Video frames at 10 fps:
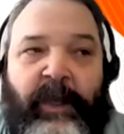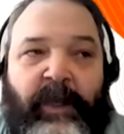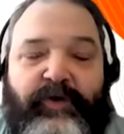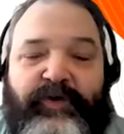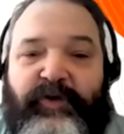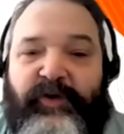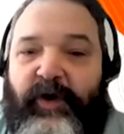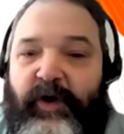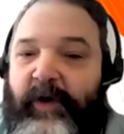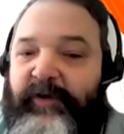You should
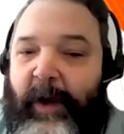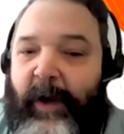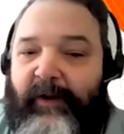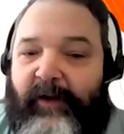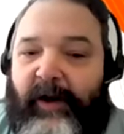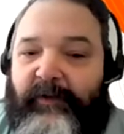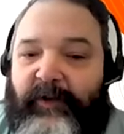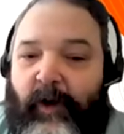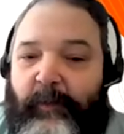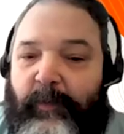know as background
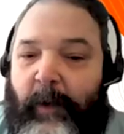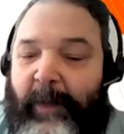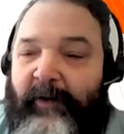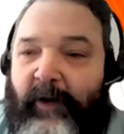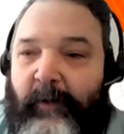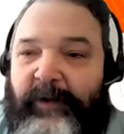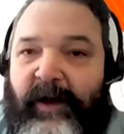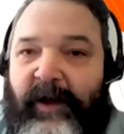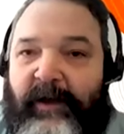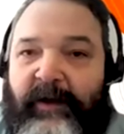about
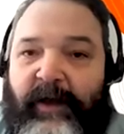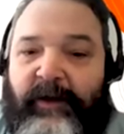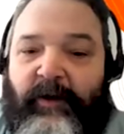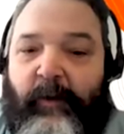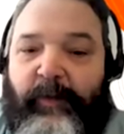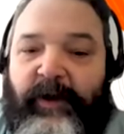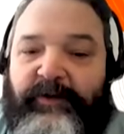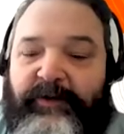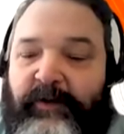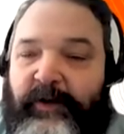RPA and the
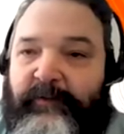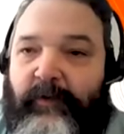RPA journey.